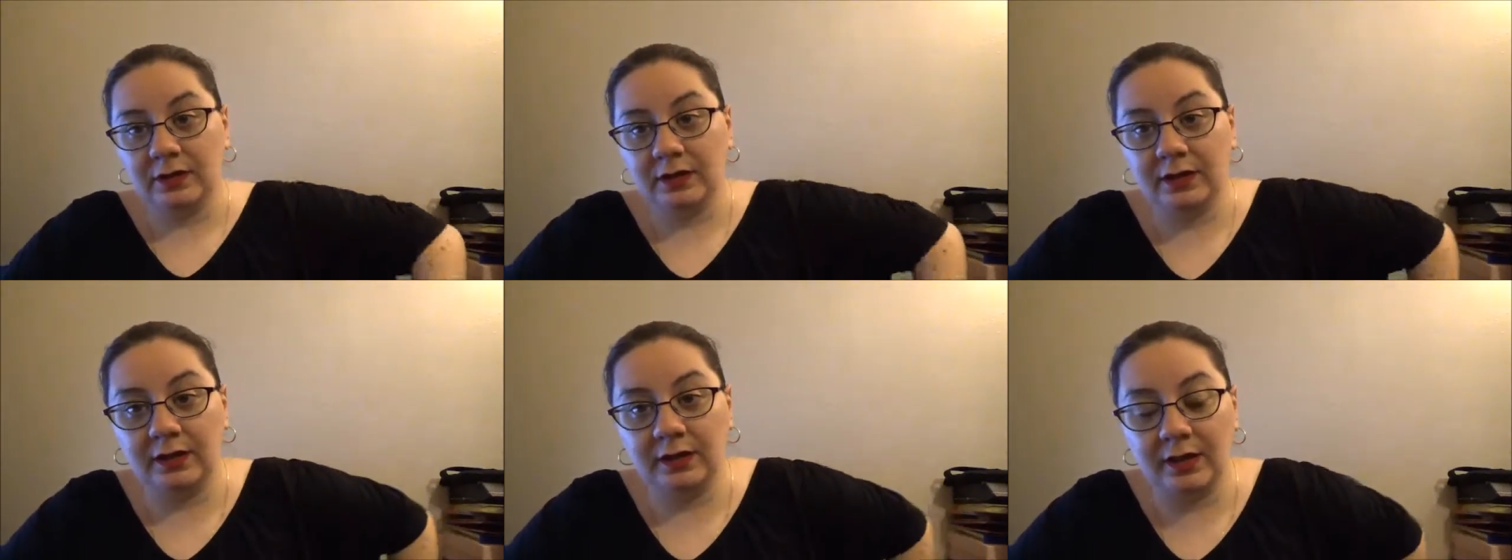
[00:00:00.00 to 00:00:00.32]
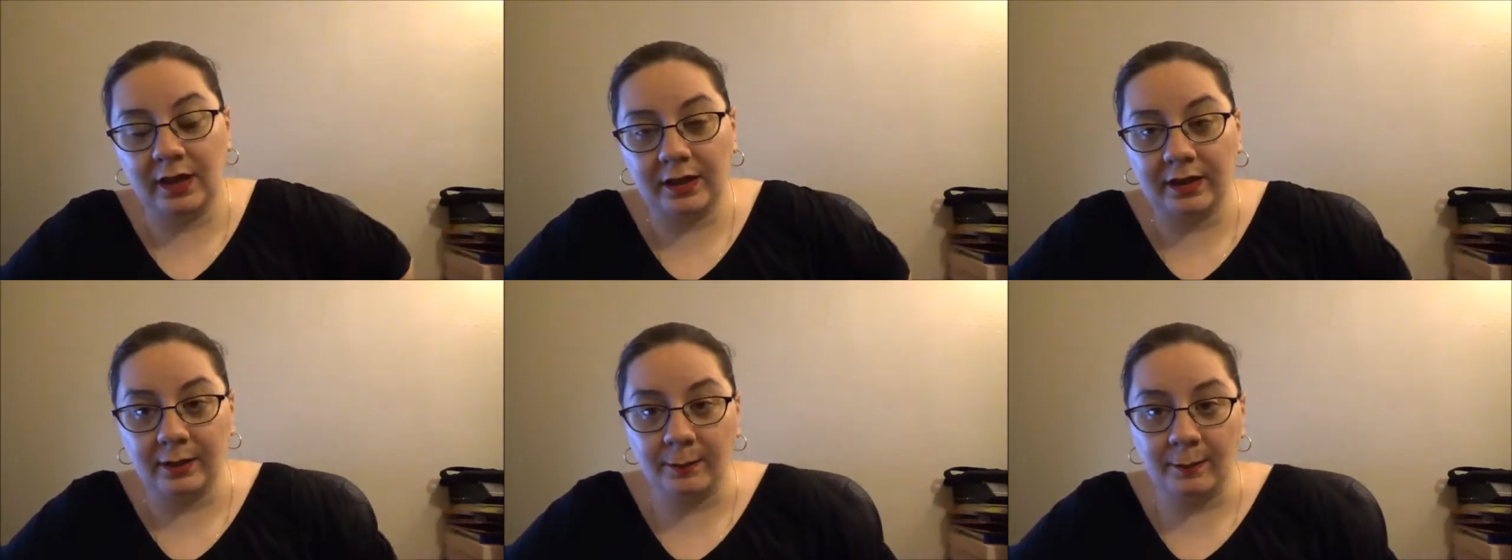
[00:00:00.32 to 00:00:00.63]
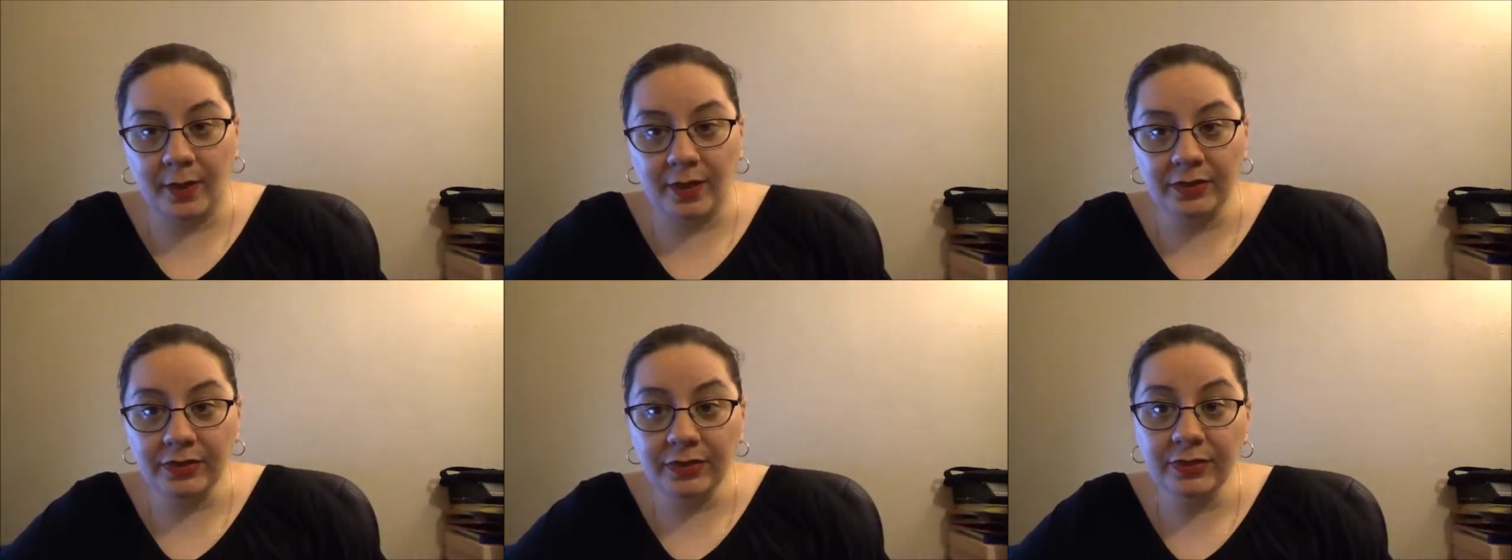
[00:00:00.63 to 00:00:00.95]
in like a
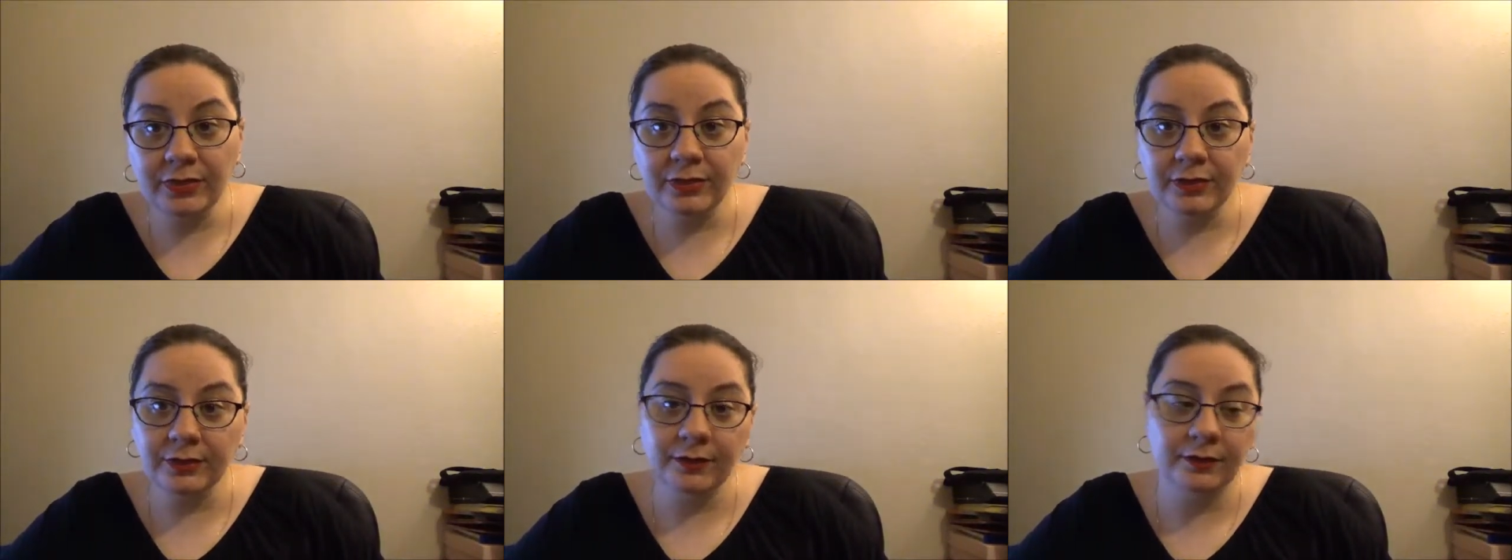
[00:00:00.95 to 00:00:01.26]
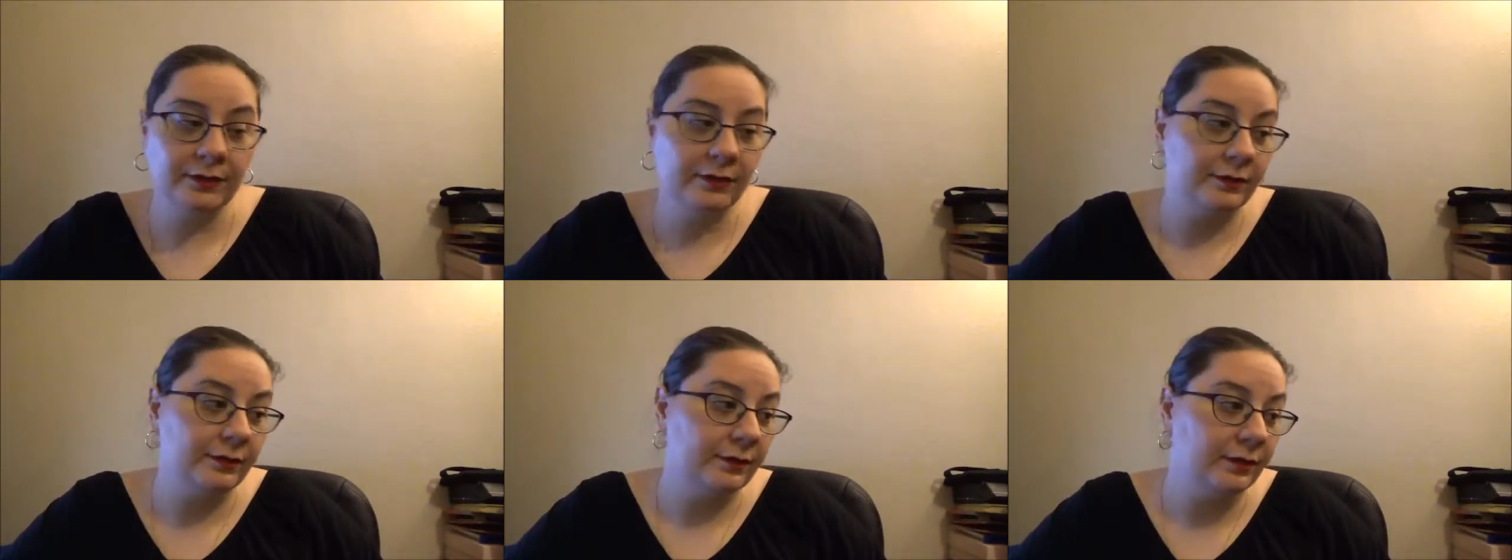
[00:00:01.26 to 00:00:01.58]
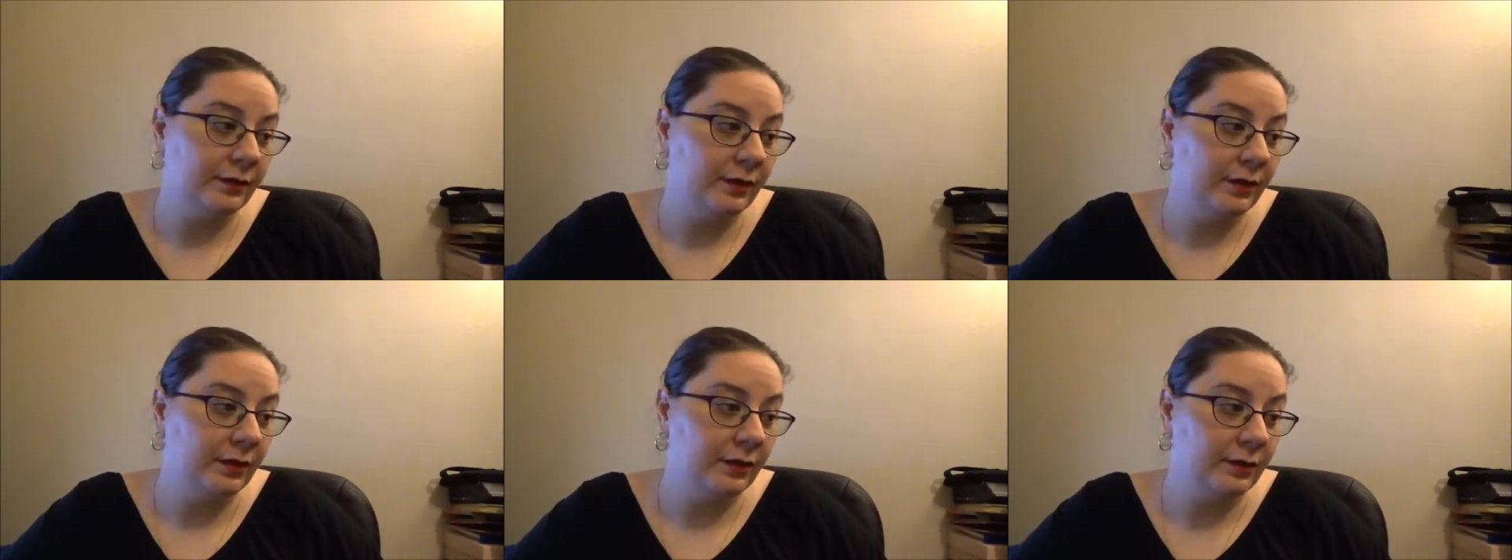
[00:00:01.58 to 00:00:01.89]
month
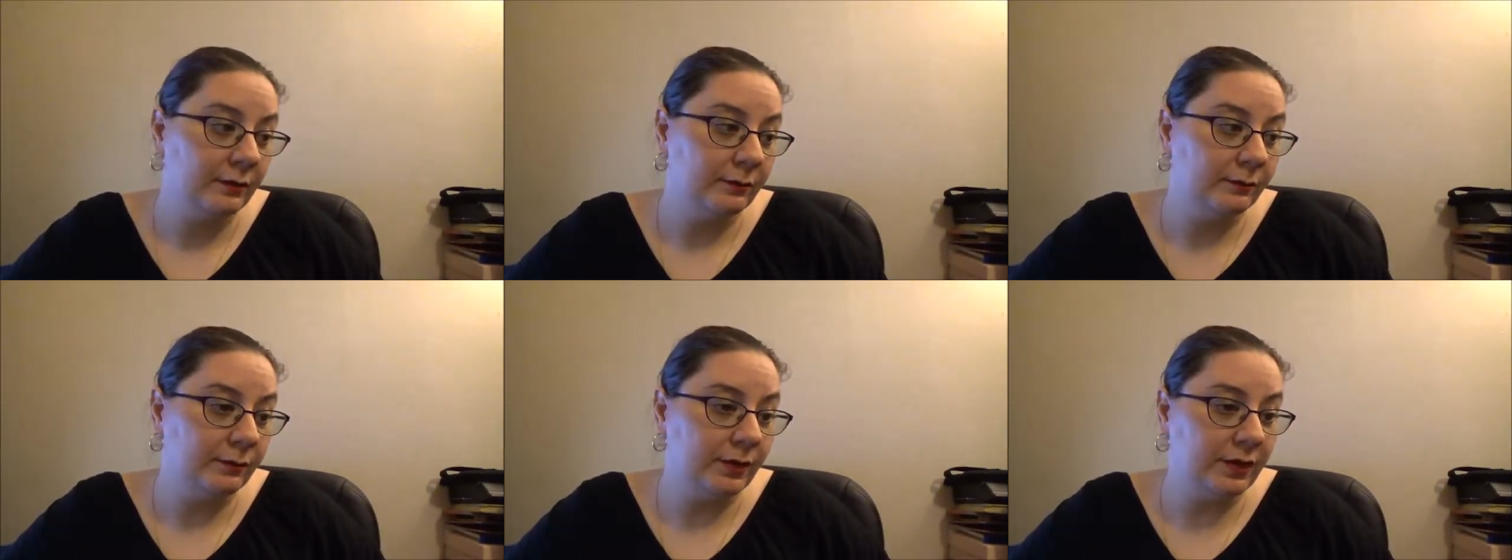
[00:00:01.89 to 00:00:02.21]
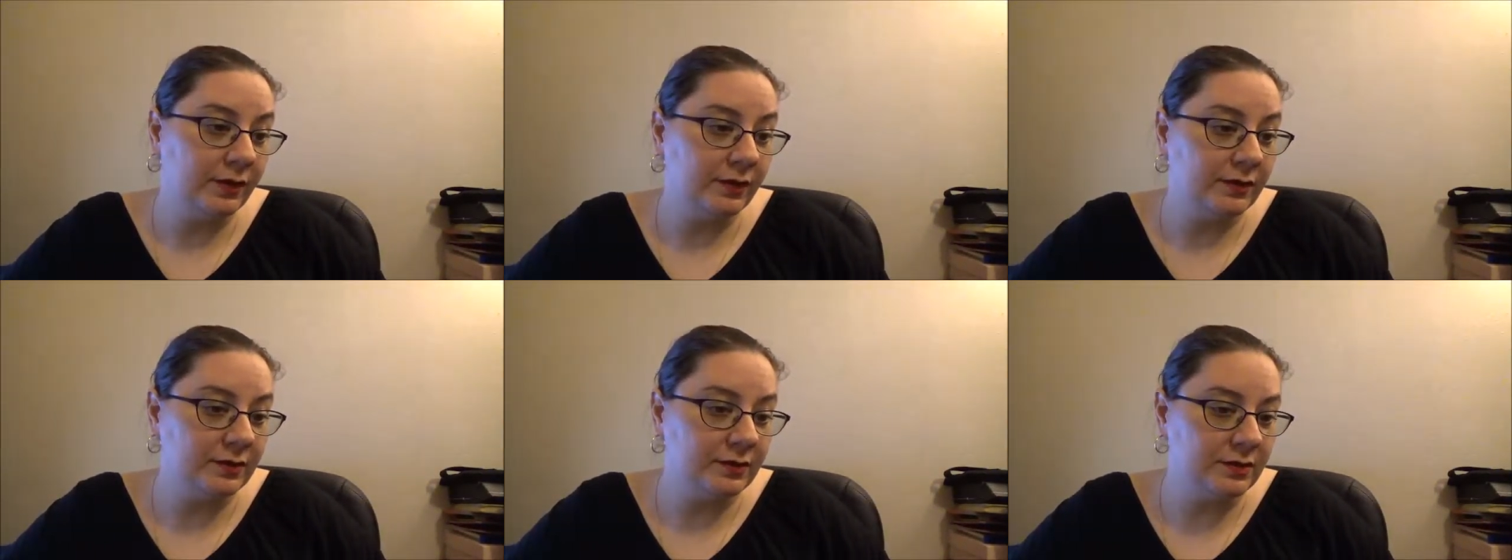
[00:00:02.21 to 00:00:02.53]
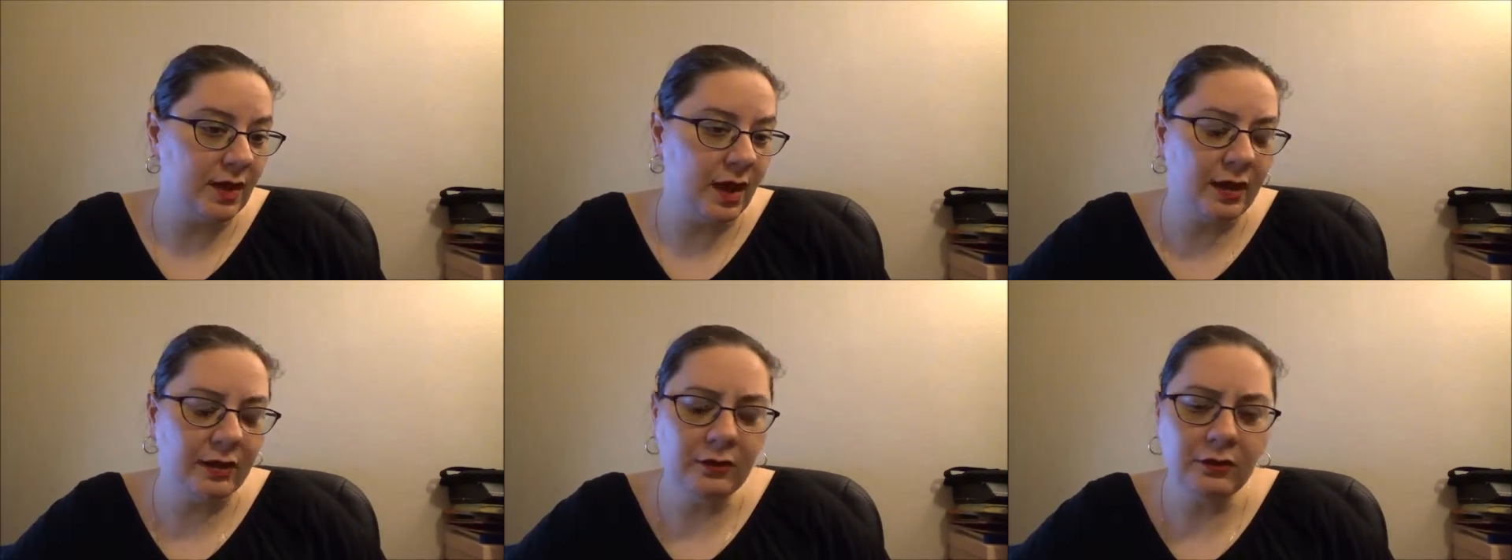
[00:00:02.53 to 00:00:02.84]
because
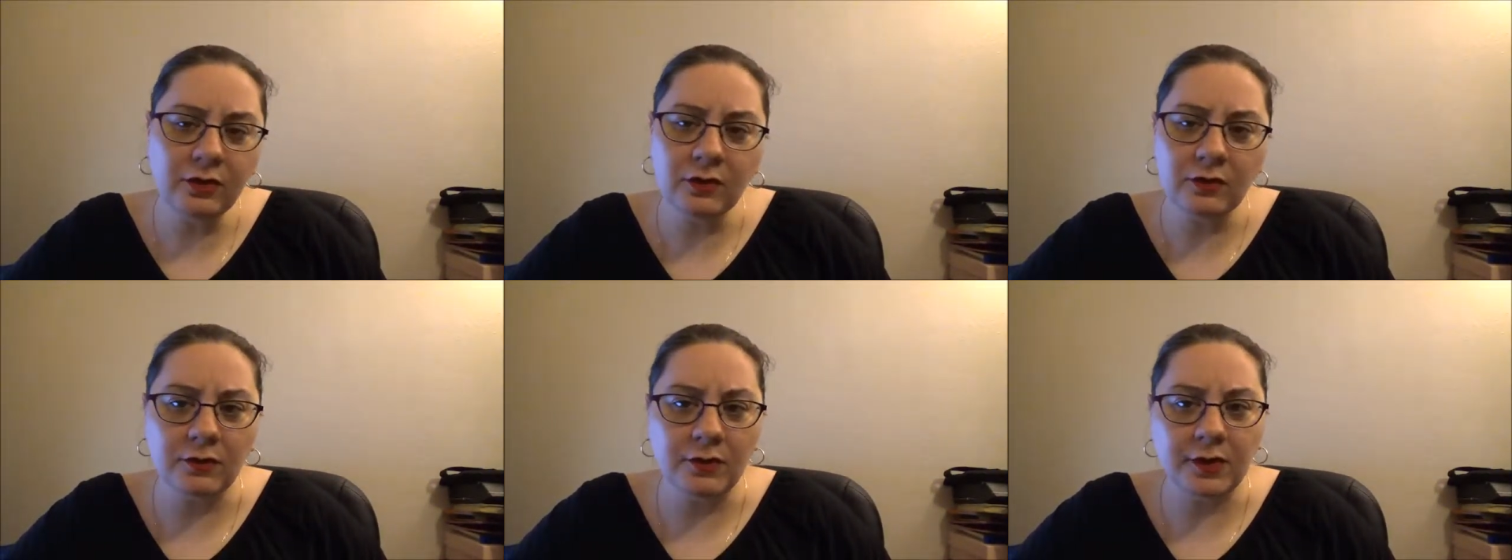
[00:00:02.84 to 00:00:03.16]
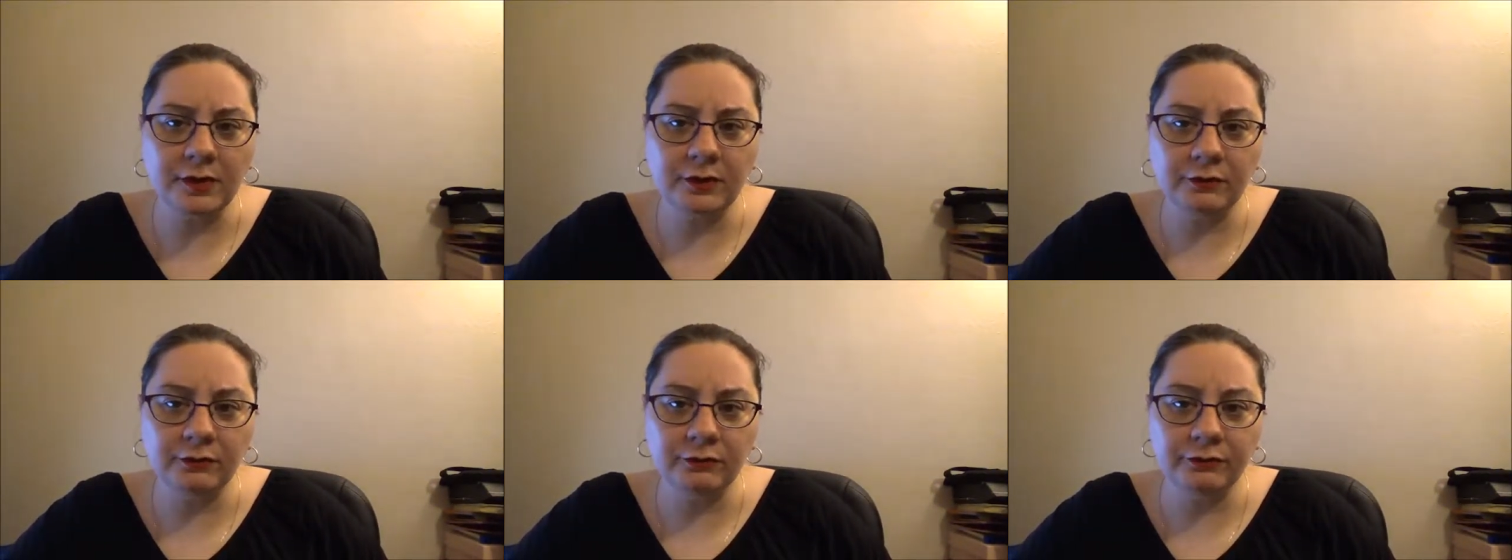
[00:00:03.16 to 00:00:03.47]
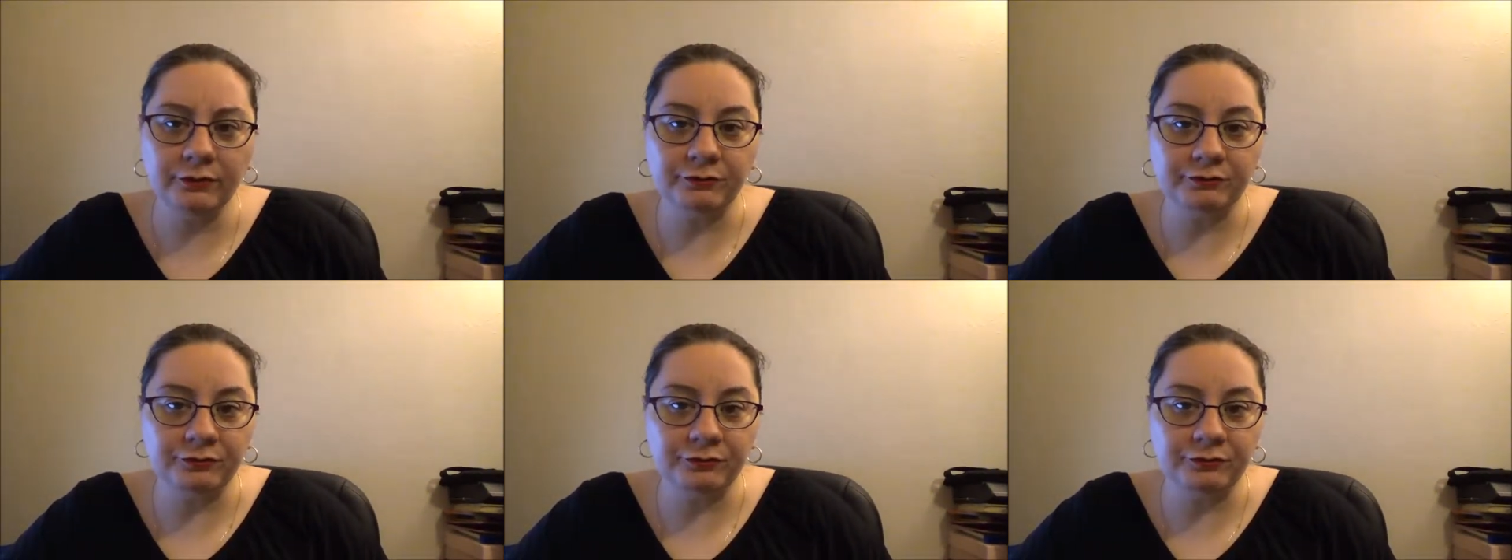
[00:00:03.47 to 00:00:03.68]
I don't know, I don't,